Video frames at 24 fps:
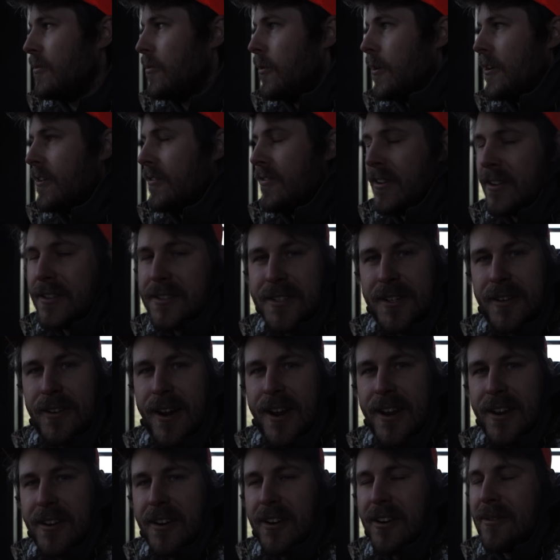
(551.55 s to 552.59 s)
Waterfowl is
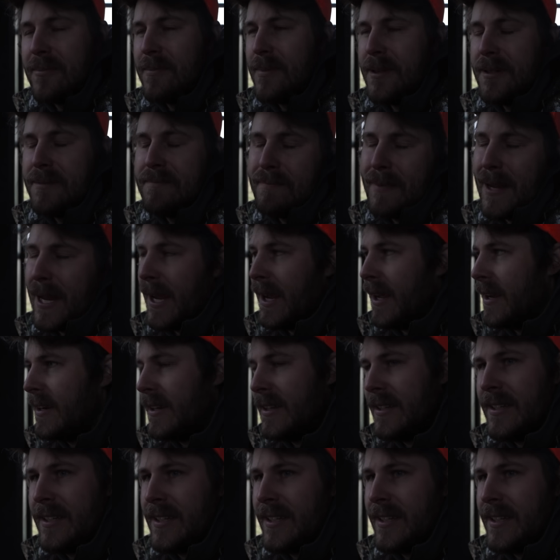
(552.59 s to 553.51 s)
great and all, but man,